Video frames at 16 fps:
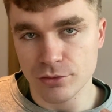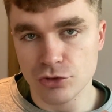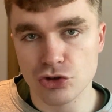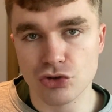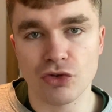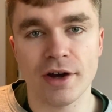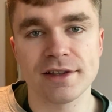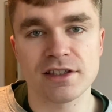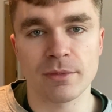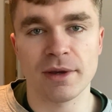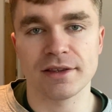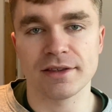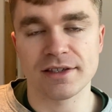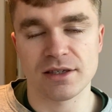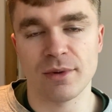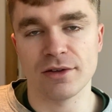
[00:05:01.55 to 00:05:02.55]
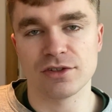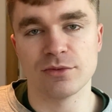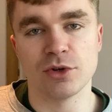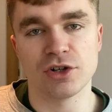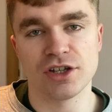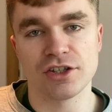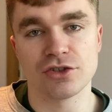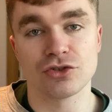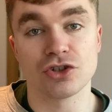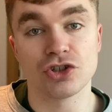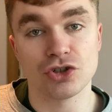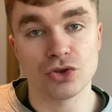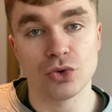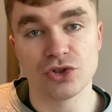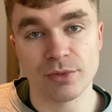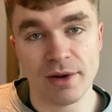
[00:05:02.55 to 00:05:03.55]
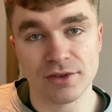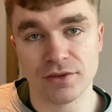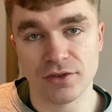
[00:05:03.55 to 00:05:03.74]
trying to make this amount of money in such a short amount of